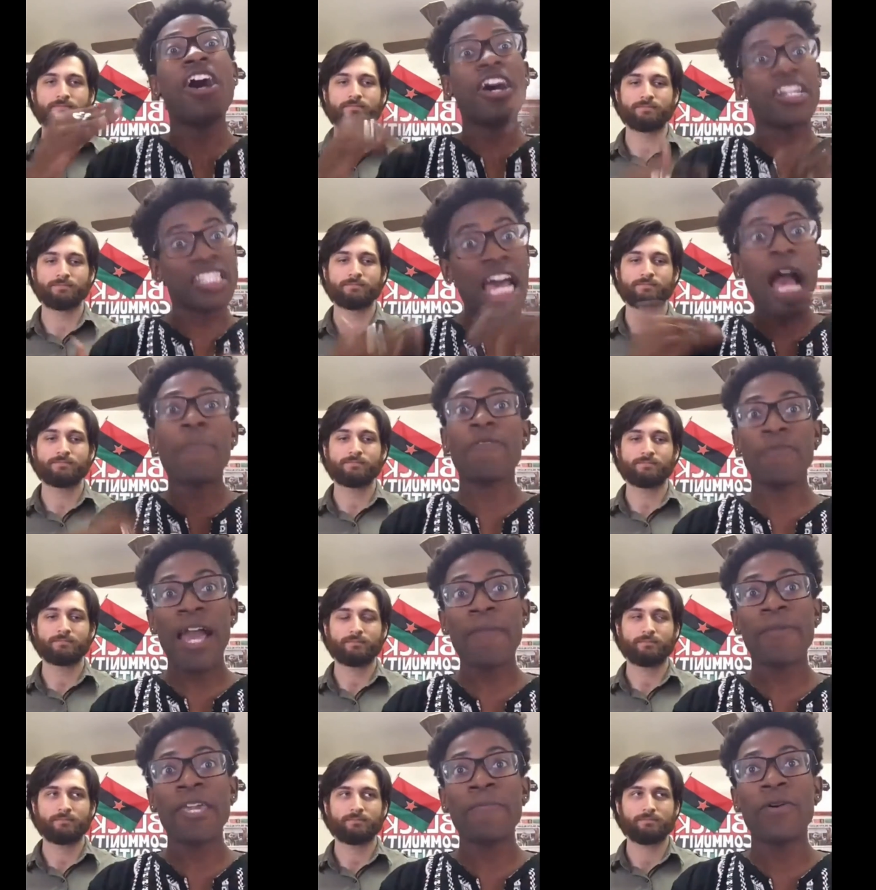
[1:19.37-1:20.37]
Speaker 1: on top of my
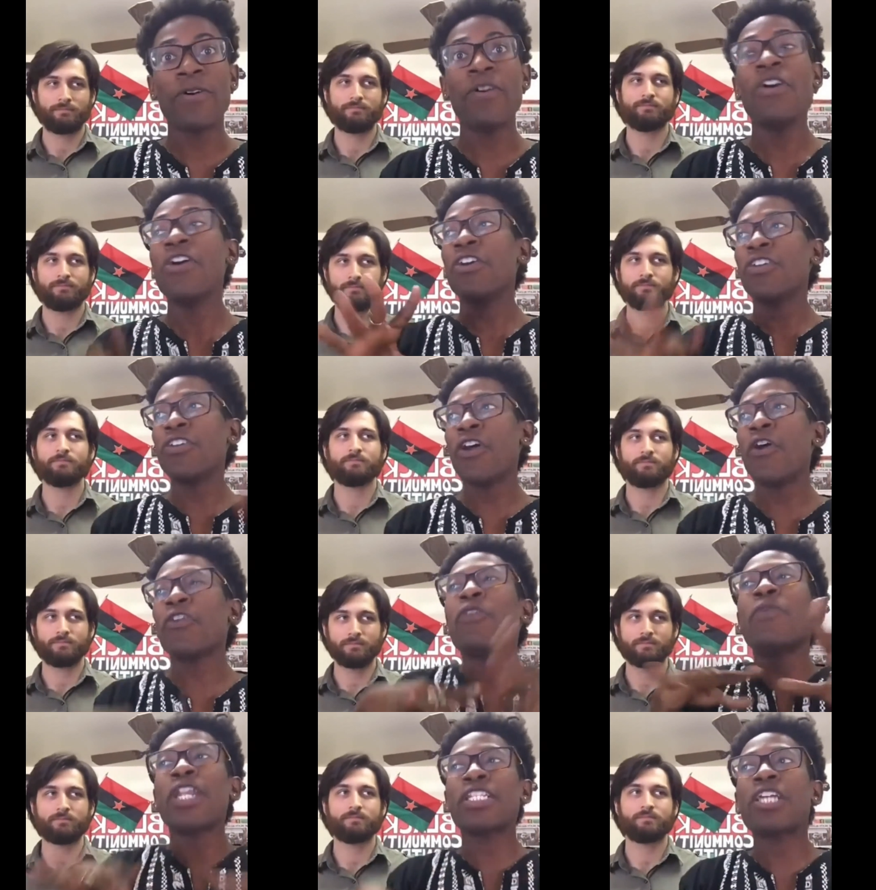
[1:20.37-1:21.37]
people. You know, you
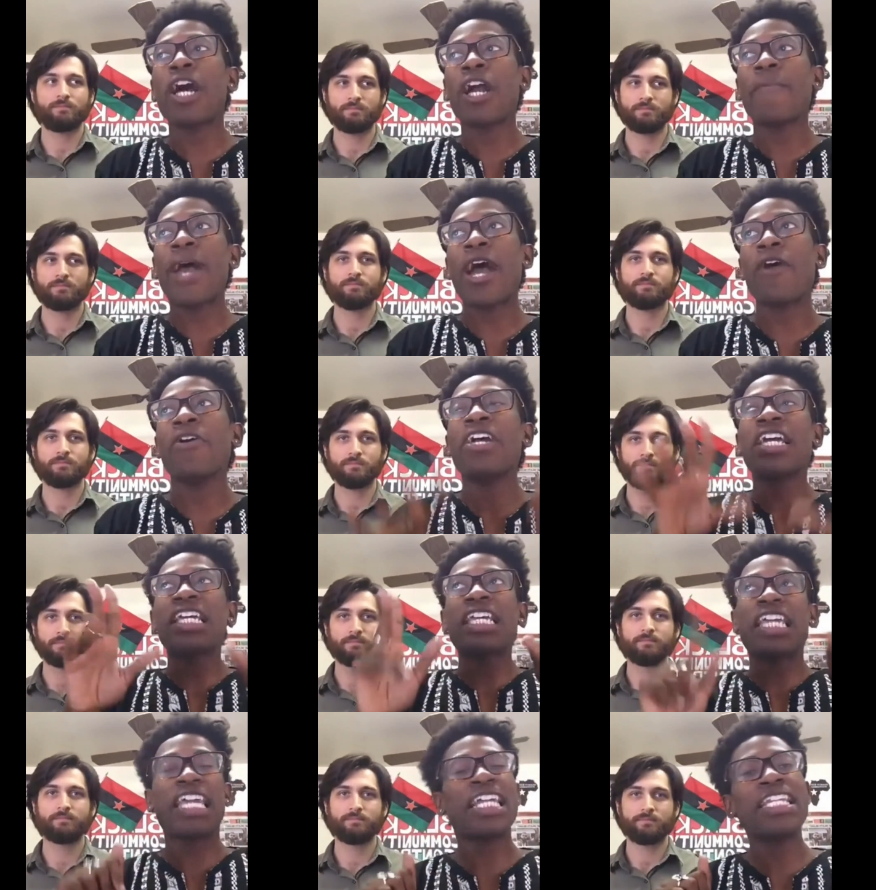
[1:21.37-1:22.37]
want to talk about
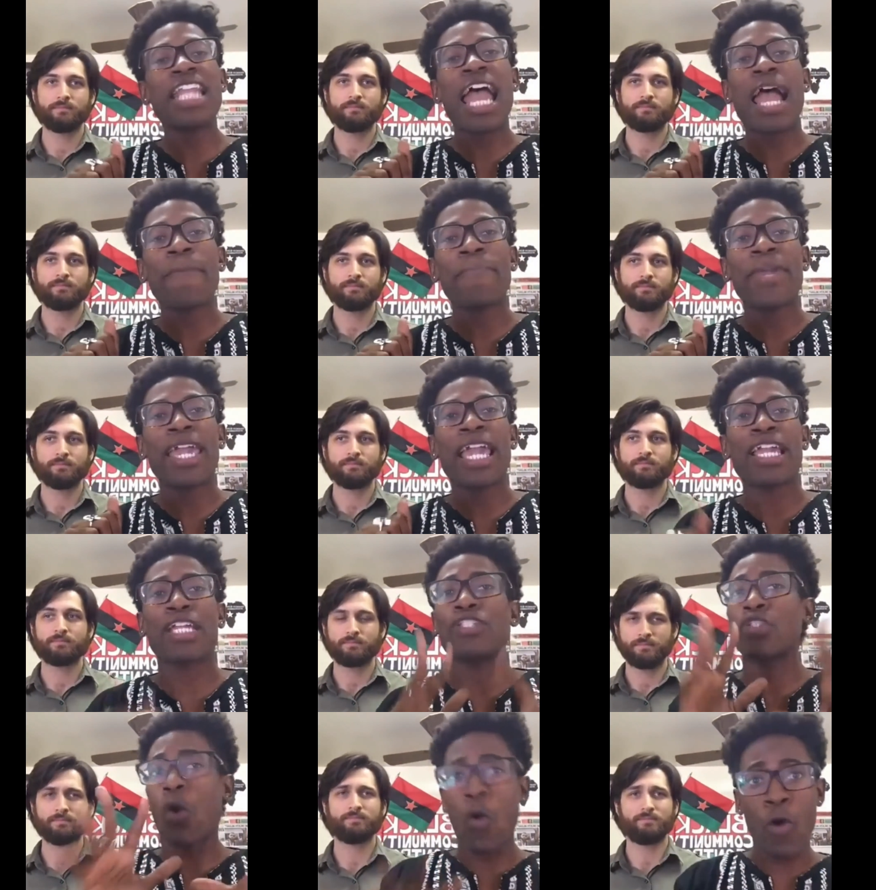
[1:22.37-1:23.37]
kidnapping and
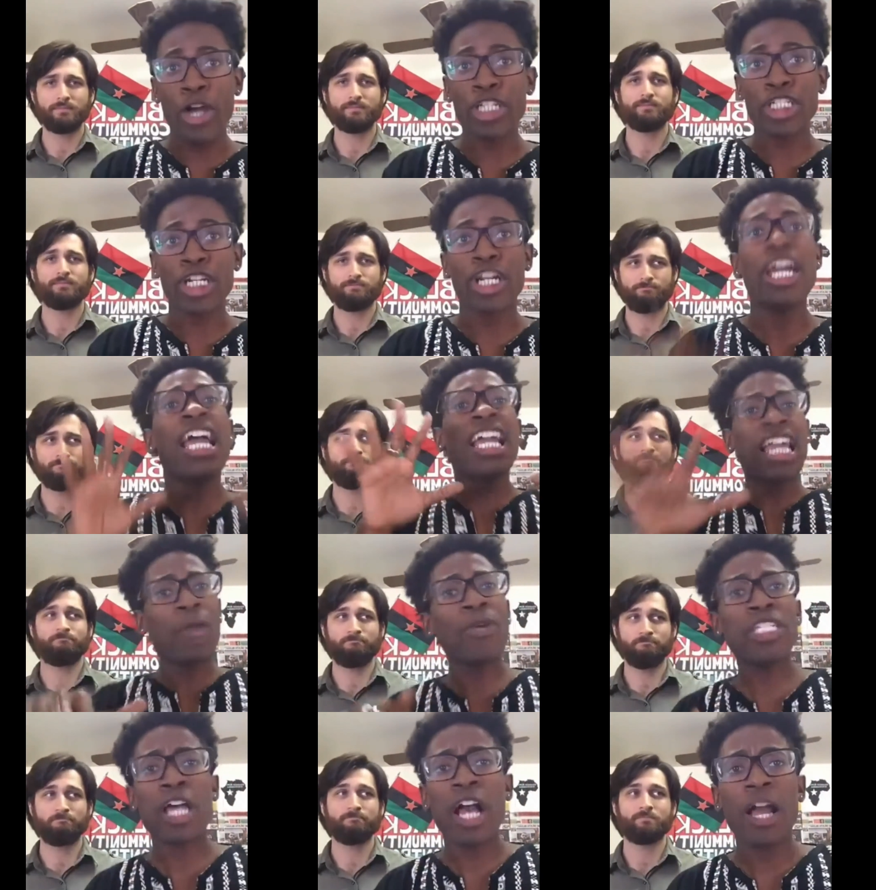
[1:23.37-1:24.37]
torture. Can we
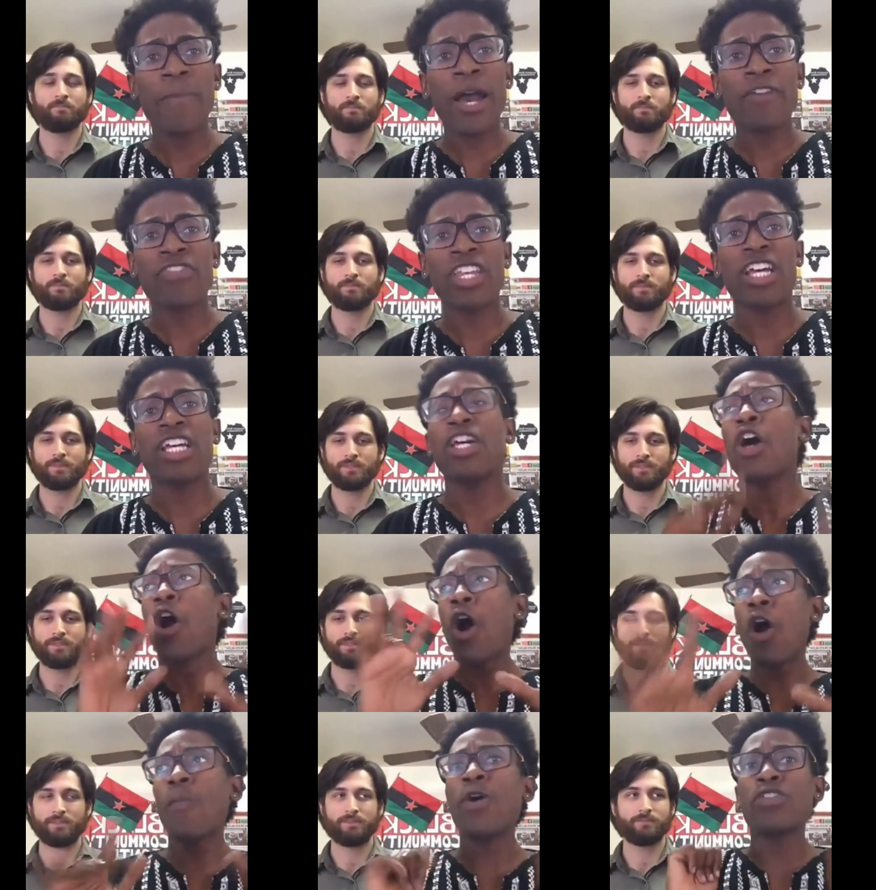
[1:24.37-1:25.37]
talk about the
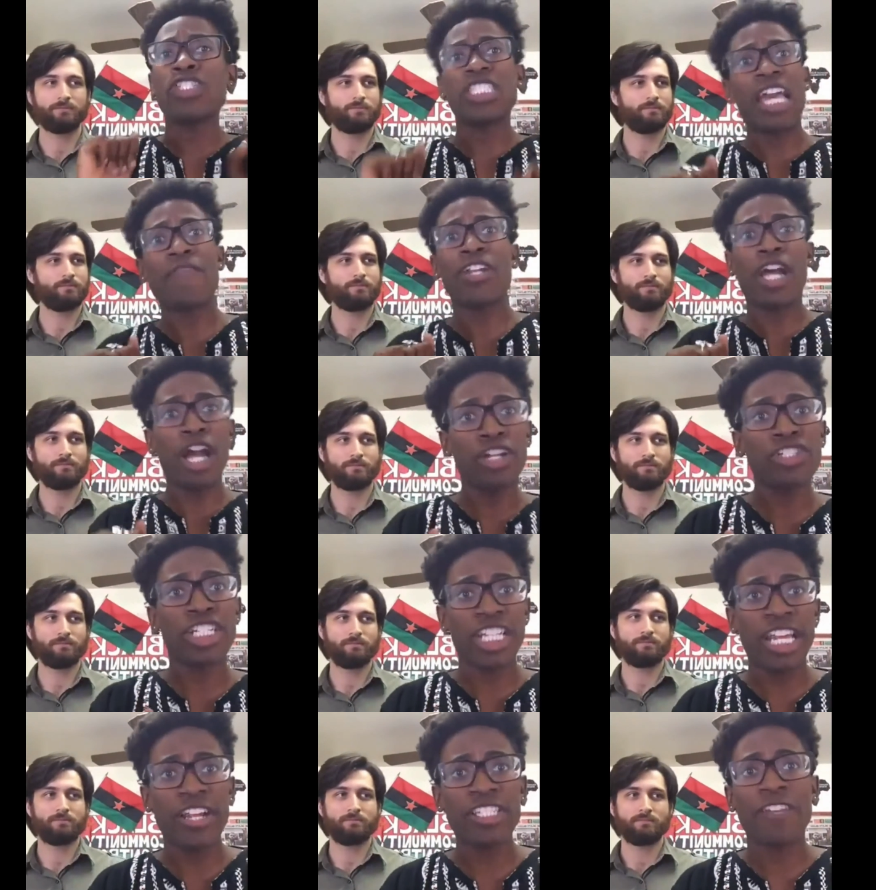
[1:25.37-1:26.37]
almost 700
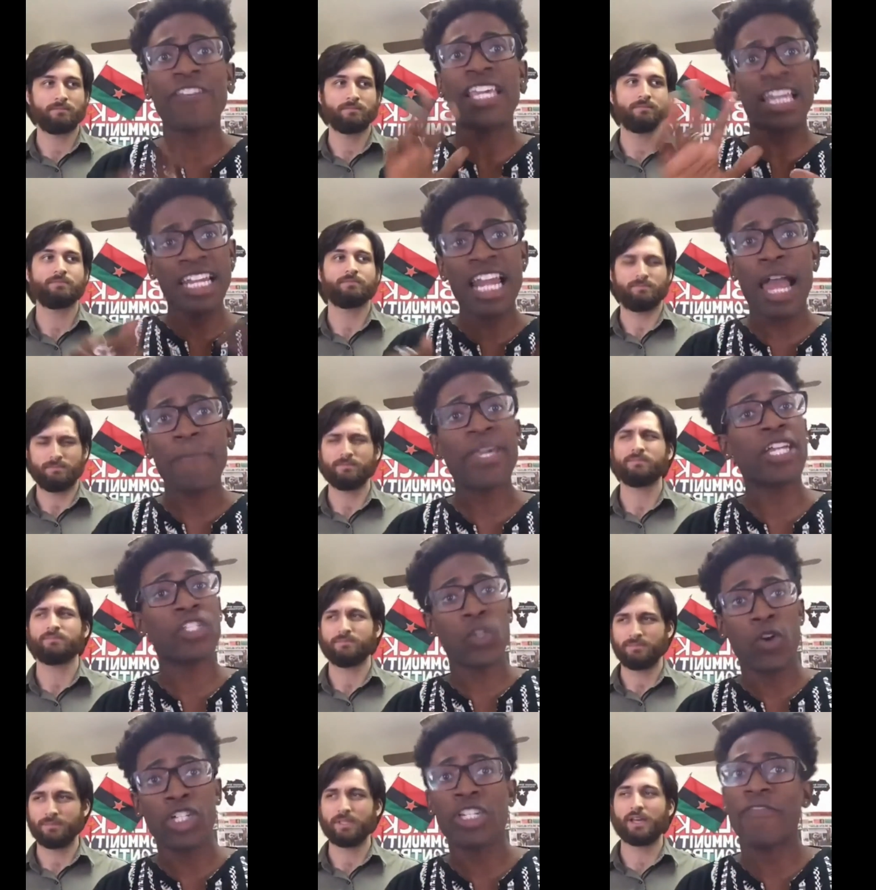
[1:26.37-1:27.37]
years of kidnapping and
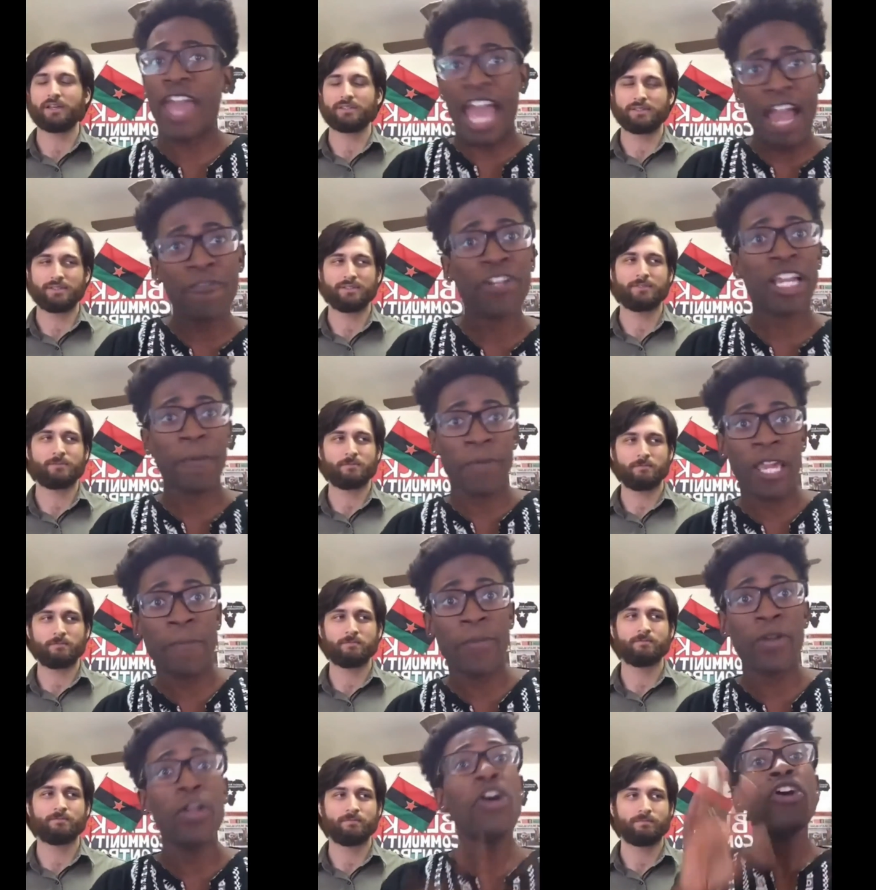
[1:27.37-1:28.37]
torture of African
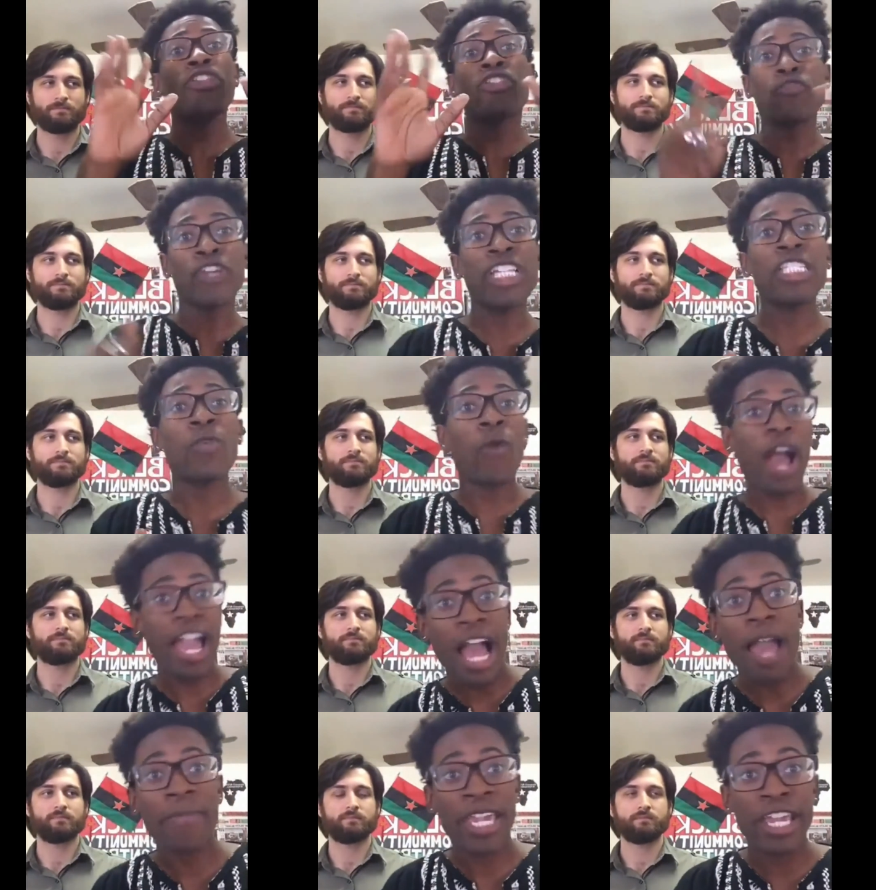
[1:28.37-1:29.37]
people? The reason why
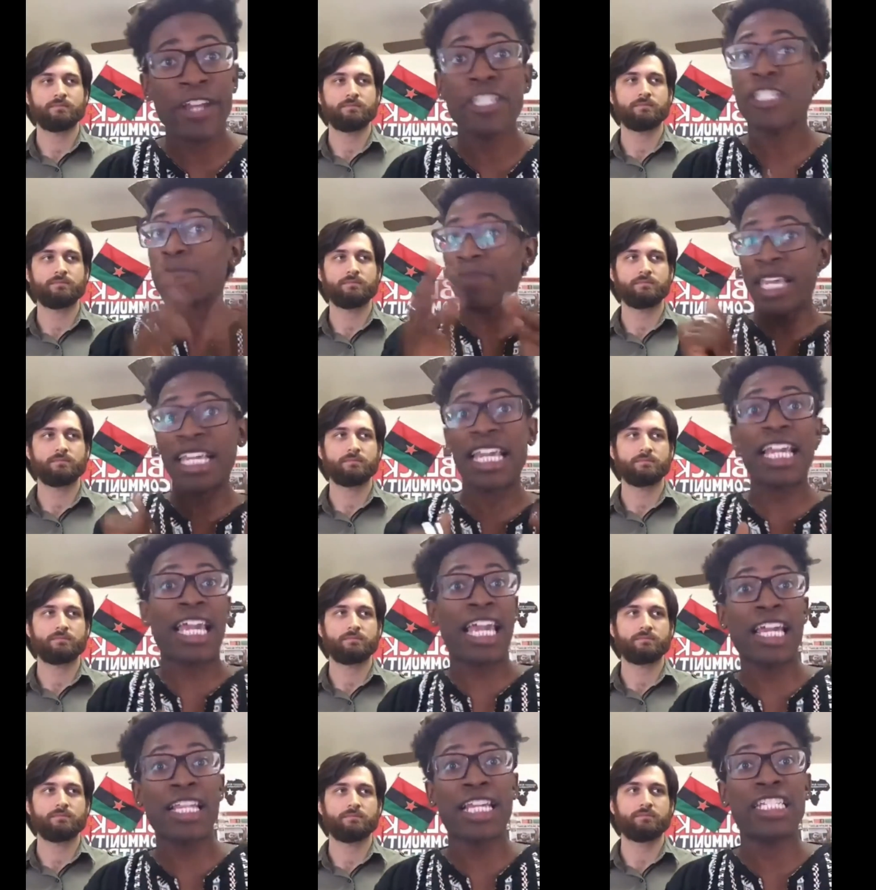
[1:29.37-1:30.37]
I'm here speaking
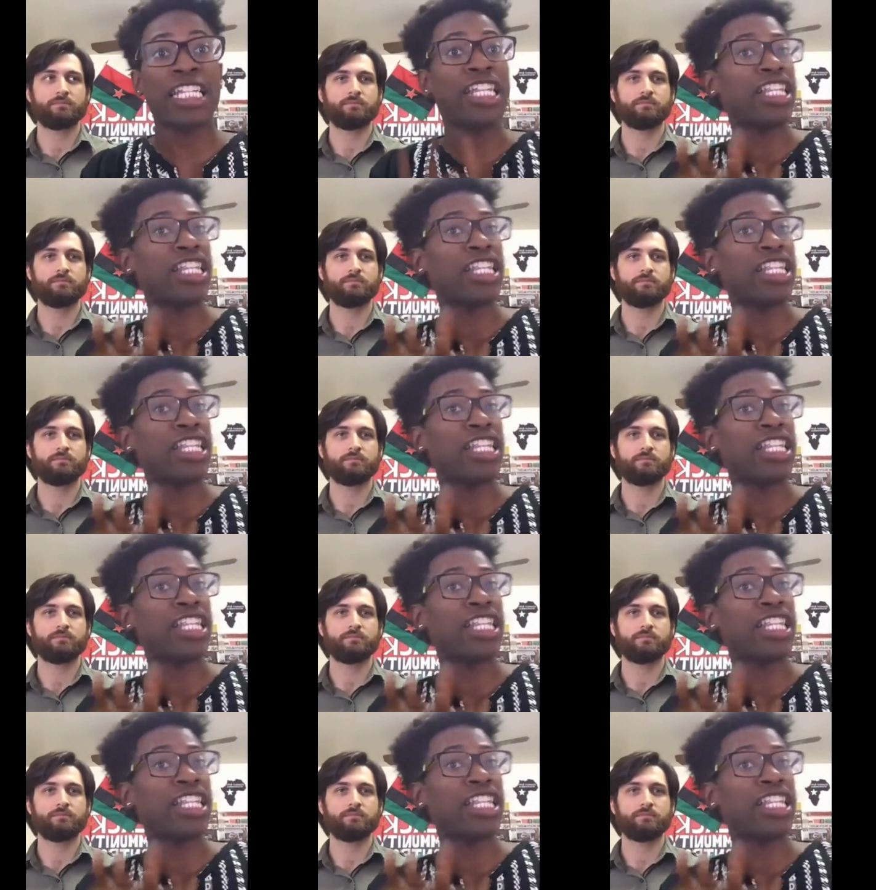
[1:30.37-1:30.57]
English in